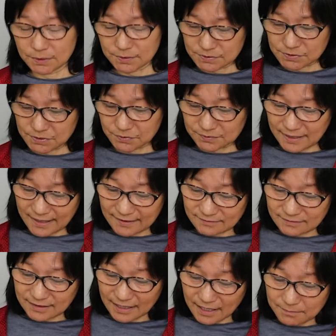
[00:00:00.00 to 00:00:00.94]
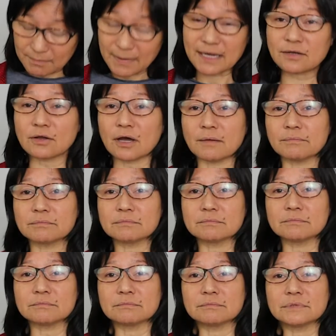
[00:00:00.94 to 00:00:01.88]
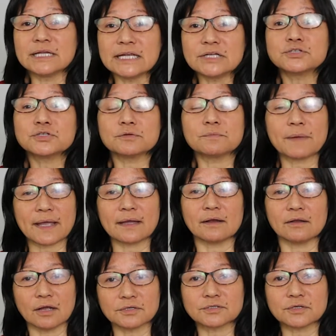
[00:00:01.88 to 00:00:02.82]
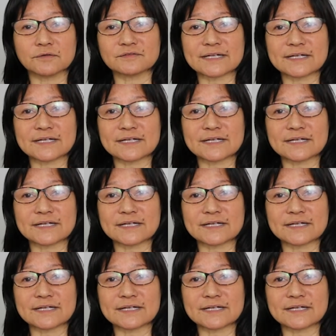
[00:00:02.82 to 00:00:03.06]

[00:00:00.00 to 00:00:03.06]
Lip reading: so that they may not need to pay a lot of